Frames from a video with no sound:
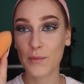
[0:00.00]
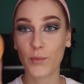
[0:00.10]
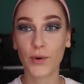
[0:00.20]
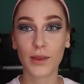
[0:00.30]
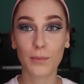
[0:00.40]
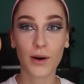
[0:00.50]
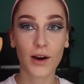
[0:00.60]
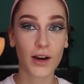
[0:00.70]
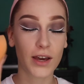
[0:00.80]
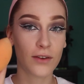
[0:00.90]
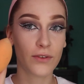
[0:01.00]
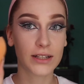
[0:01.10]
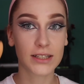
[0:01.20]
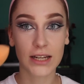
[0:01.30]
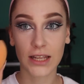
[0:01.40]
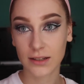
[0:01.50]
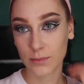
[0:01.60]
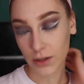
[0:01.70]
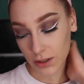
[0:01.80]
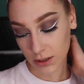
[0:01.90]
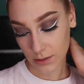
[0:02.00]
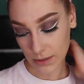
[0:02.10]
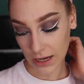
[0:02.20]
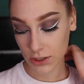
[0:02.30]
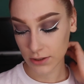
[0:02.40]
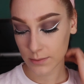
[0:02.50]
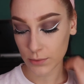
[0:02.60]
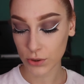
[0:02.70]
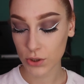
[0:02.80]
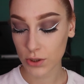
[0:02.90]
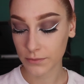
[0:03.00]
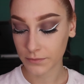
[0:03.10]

with my Real Techniques Miracle Complexion Sponge.